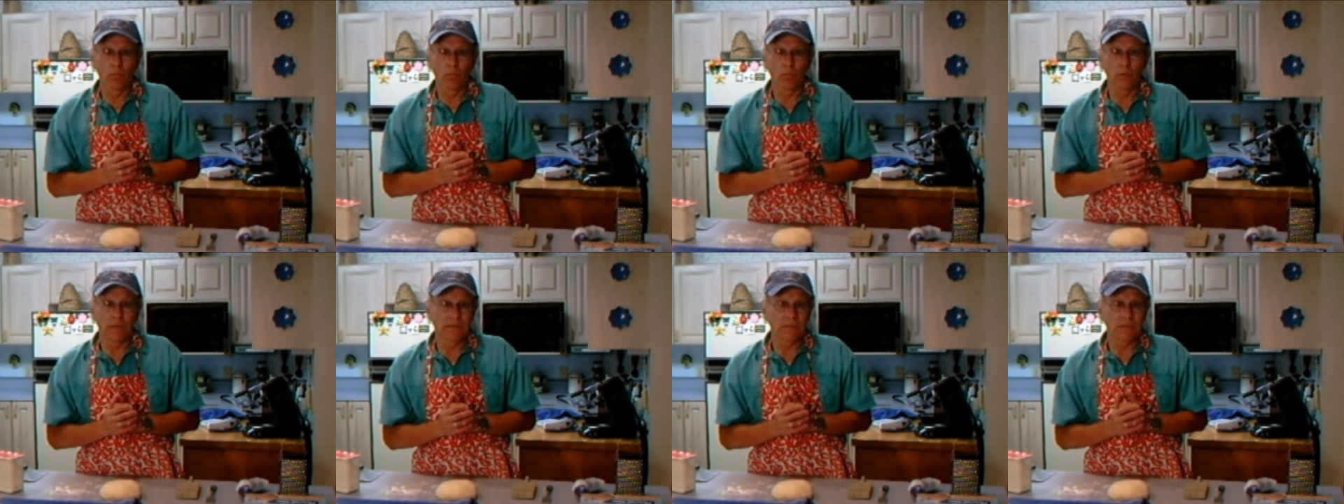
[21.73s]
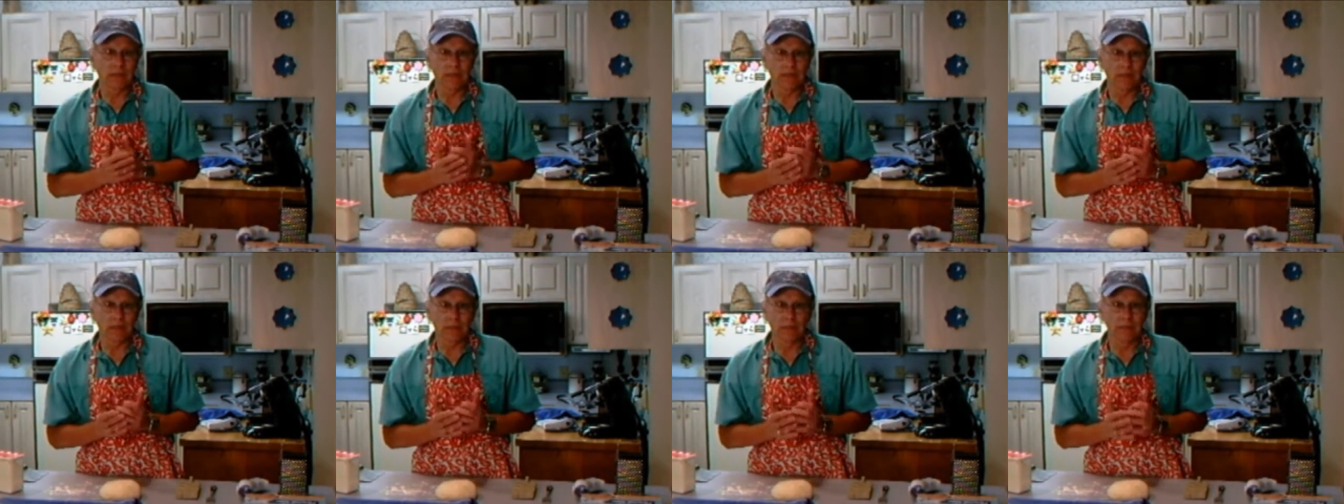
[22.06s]
which
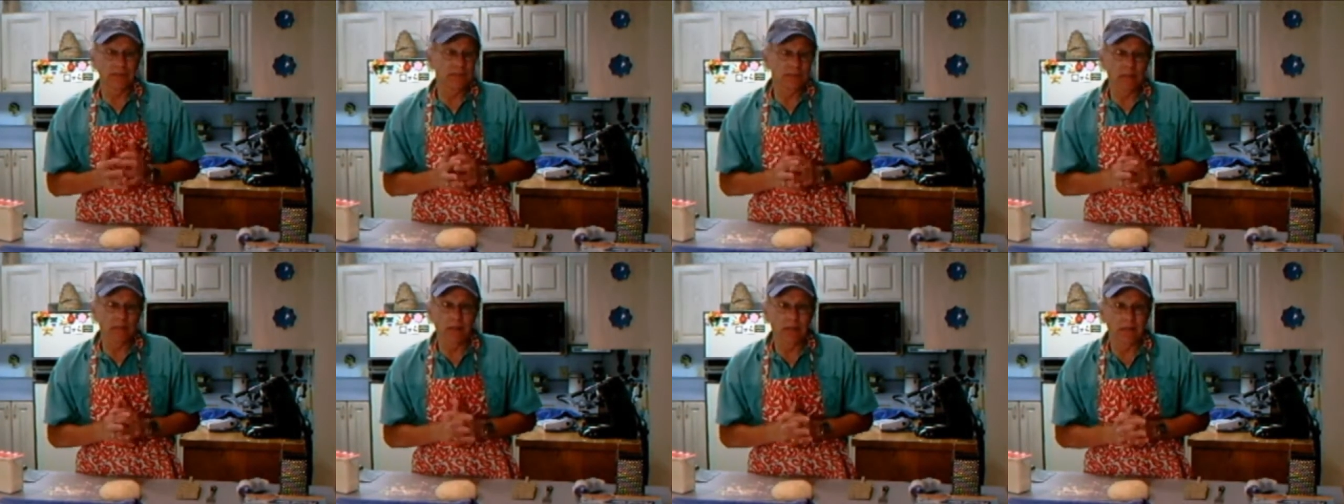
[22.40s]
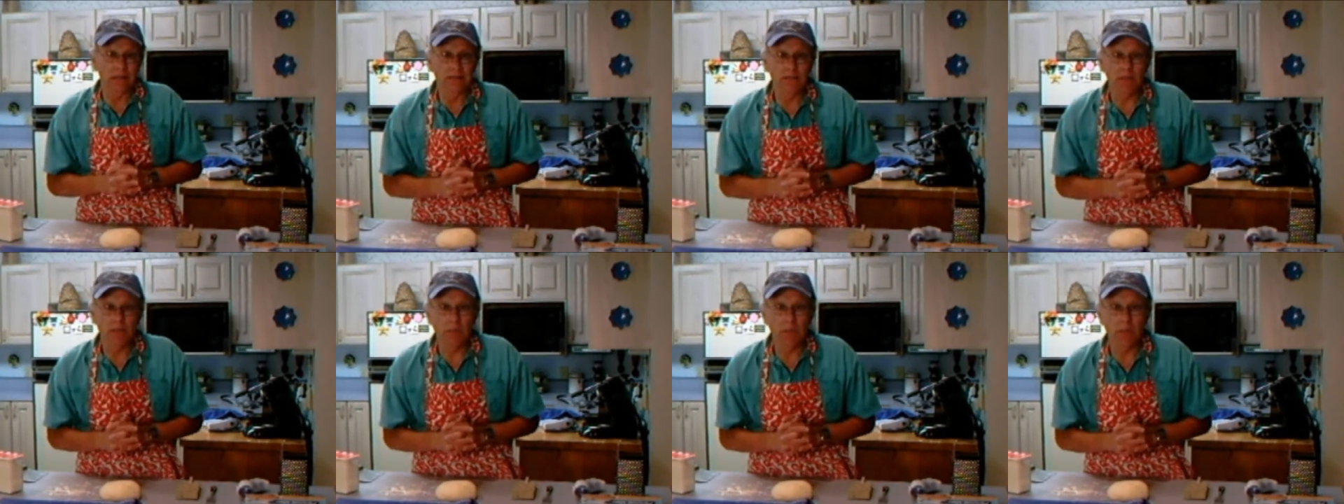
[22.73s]
are
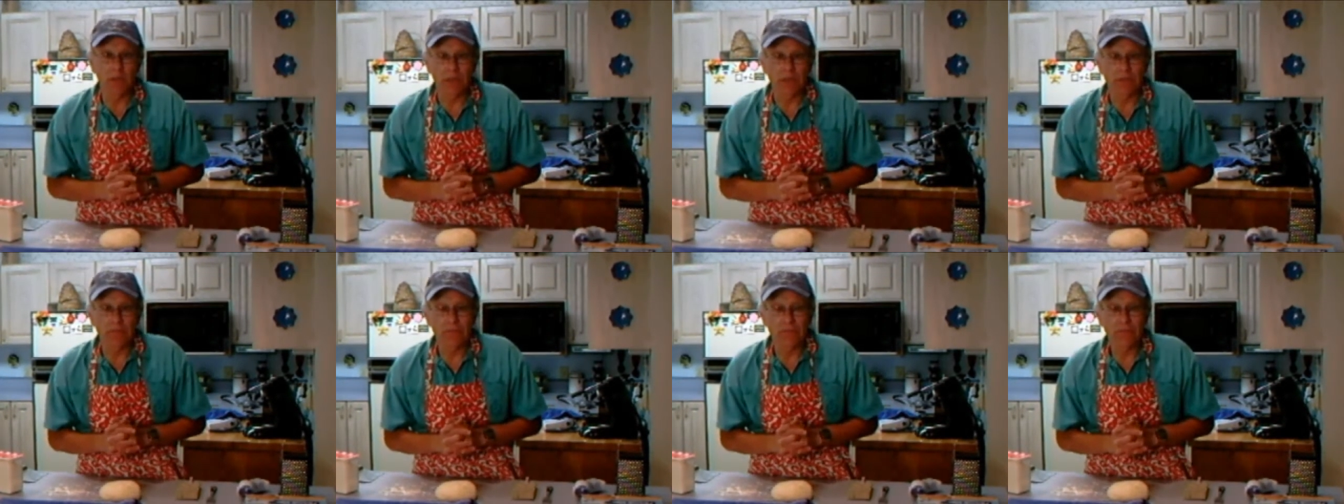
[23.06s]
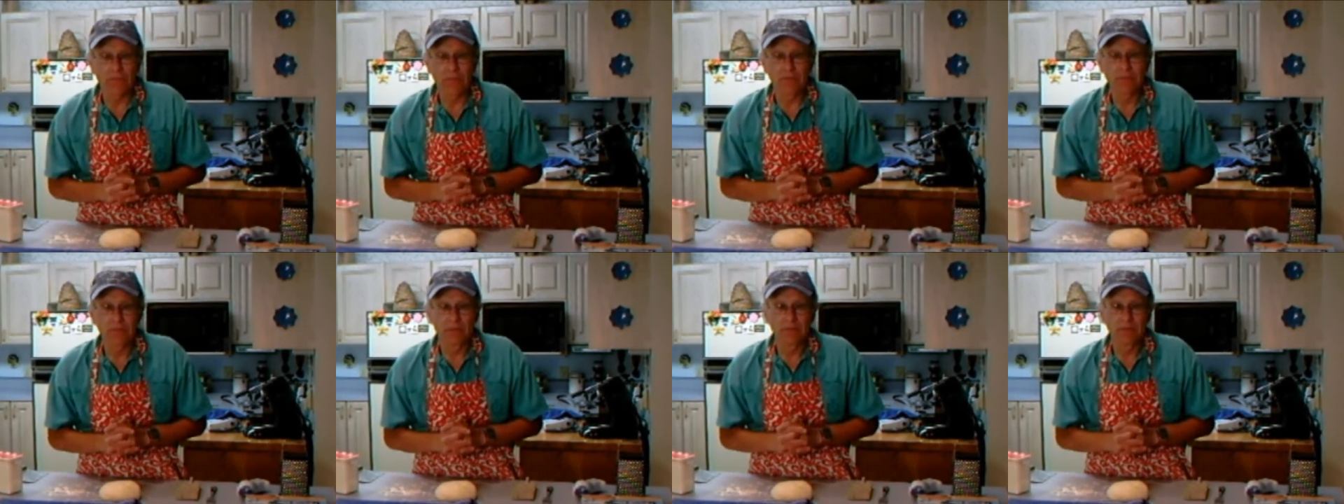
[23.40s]
Italian
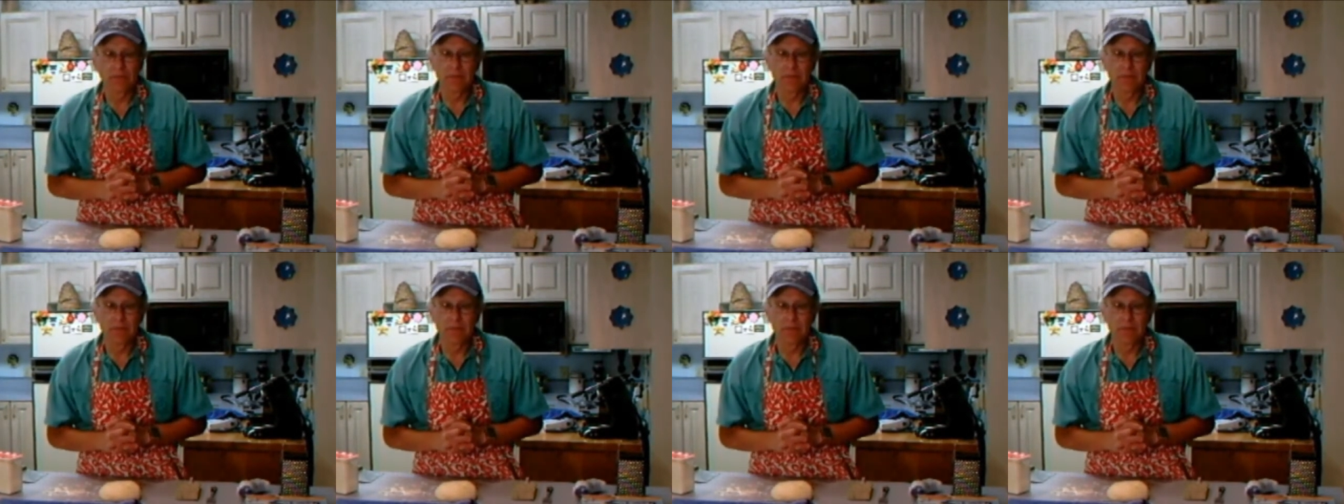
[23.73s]
dumplings.